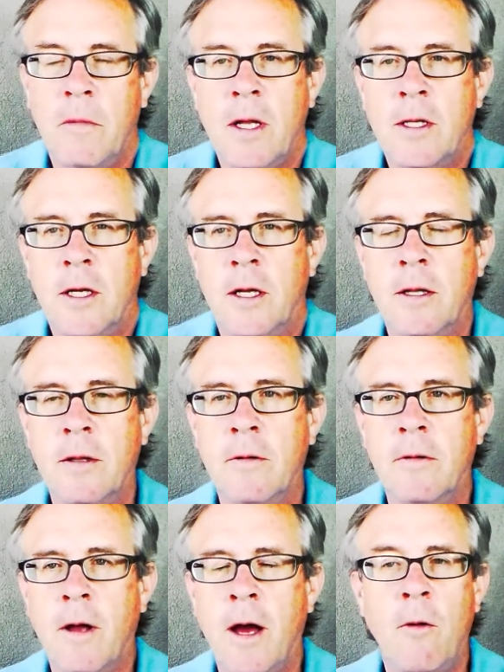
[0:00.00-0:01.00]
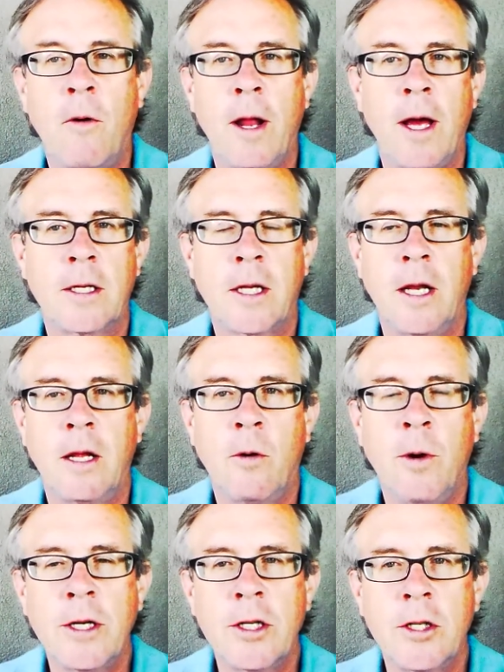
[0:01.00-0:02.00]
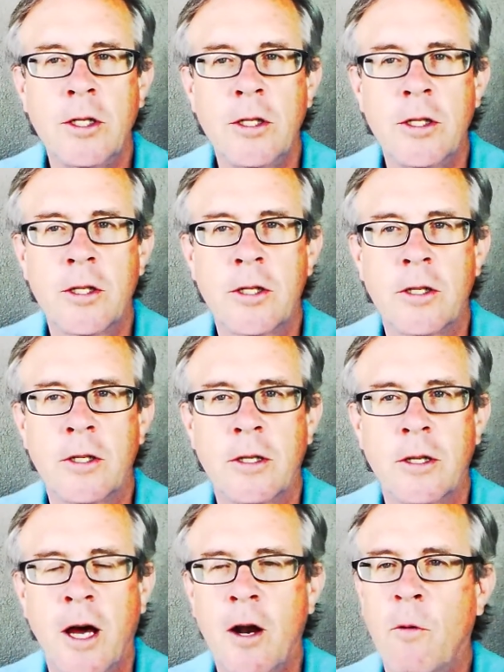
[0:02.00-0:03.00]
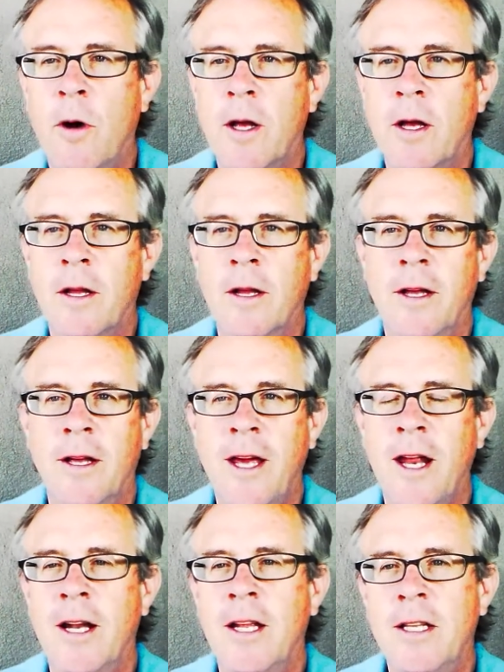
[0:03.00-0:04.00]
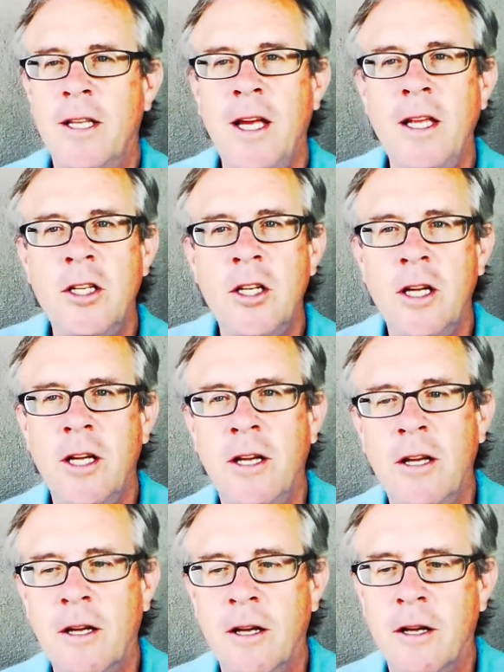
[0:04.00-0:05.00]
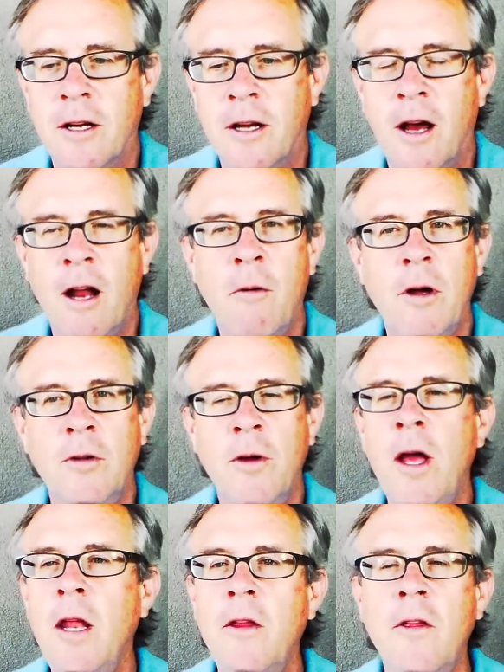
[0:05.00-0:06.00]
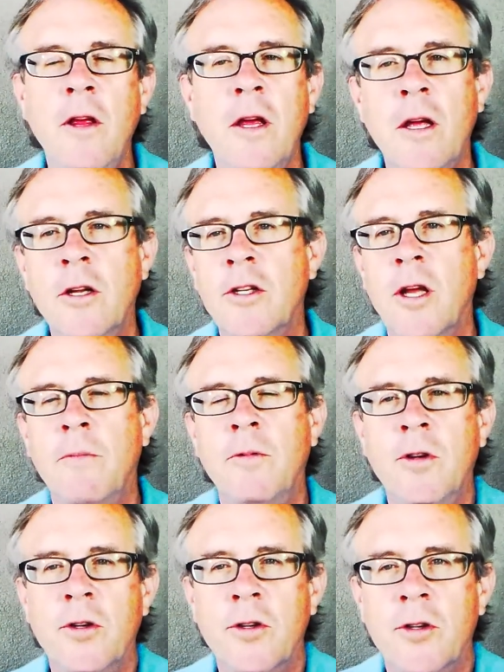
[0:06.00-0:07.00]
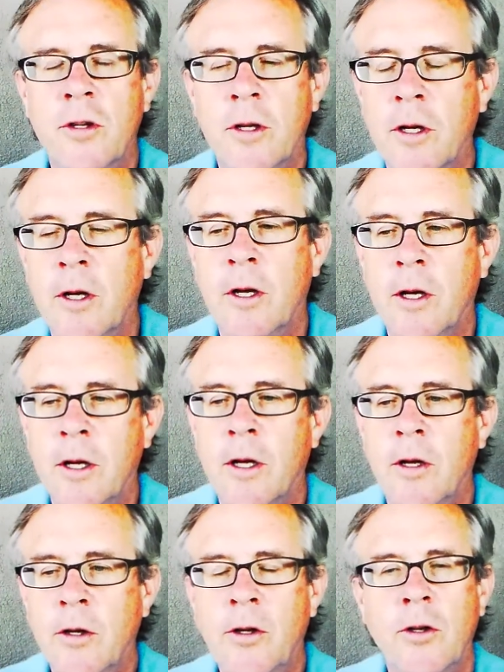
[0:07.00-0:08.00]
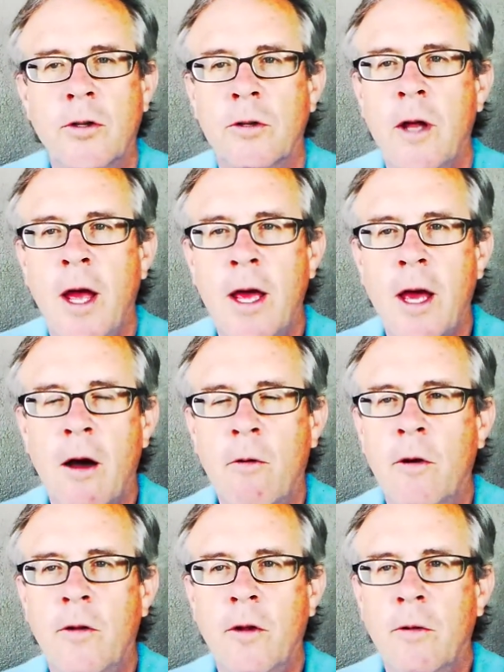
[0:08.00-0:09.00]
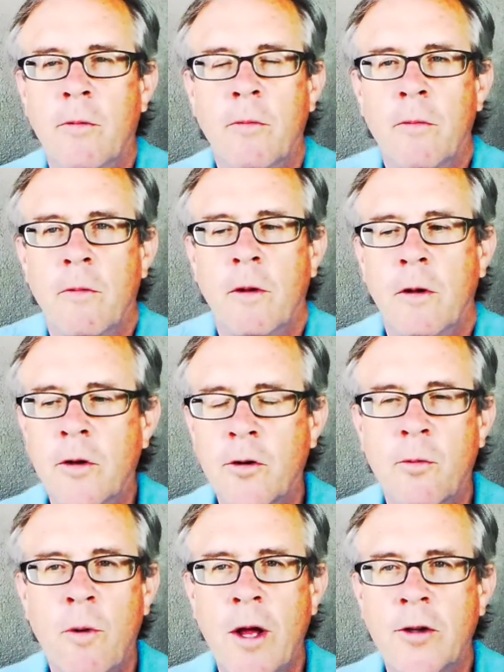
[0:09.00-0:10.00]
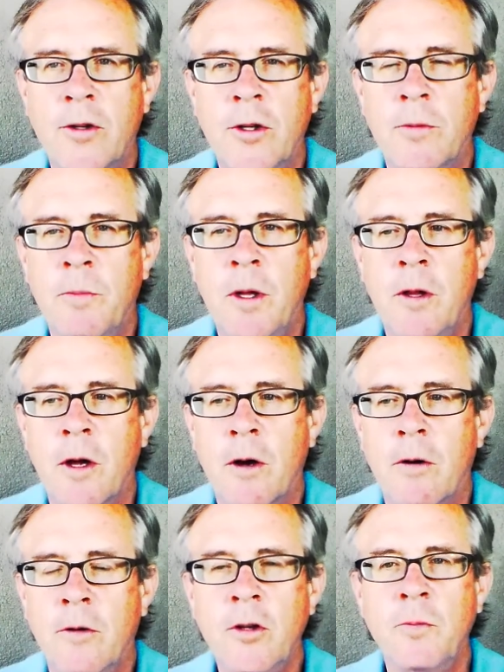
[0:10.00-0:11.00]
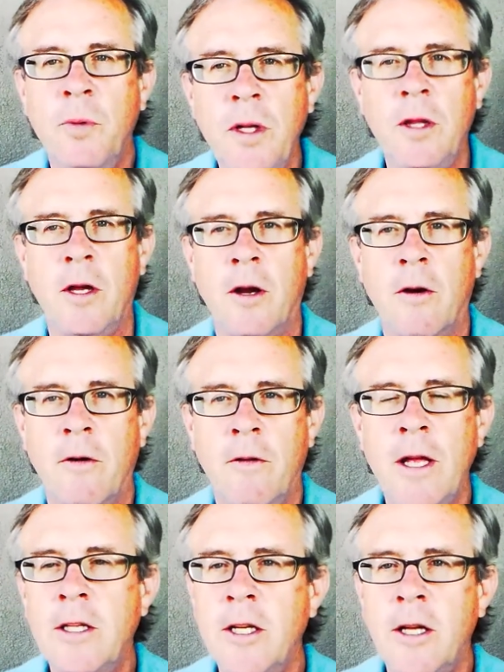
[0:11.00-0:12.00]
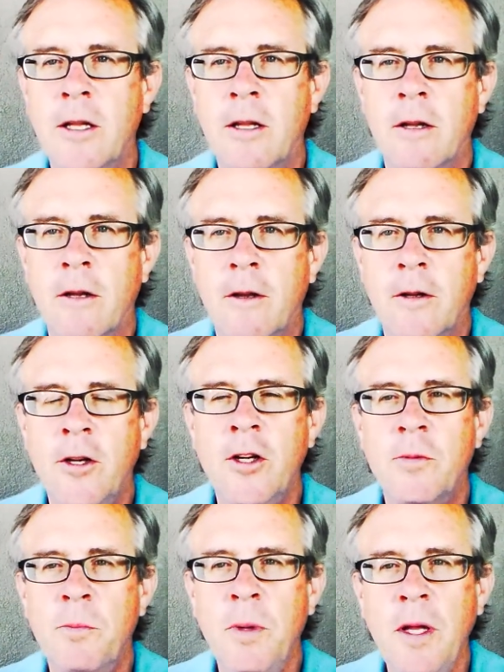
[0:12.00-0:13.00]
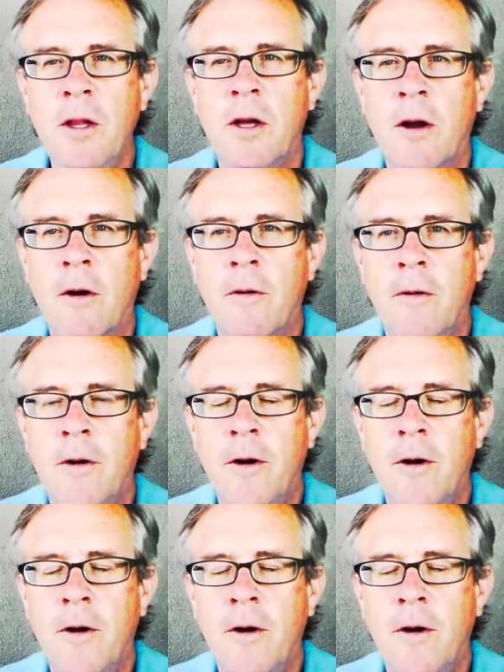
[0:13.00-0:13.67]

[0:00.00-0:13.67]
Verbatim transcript: That's it. I don't want to ask any questions. I don't want to get any teaching. I don't want to do anything except just, just hang out with you. Just rest. Just be there. Just be there. That's it. Just be there.